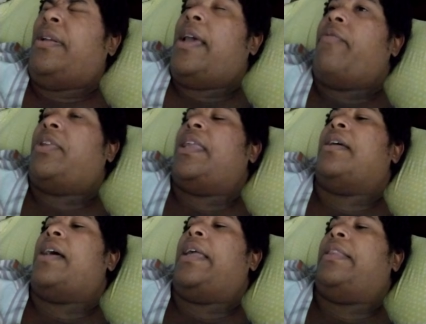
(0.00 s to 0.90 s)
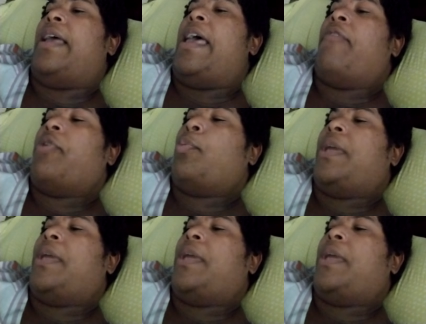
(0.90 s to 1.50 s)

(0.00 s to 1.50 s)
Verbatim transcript: and everything like that every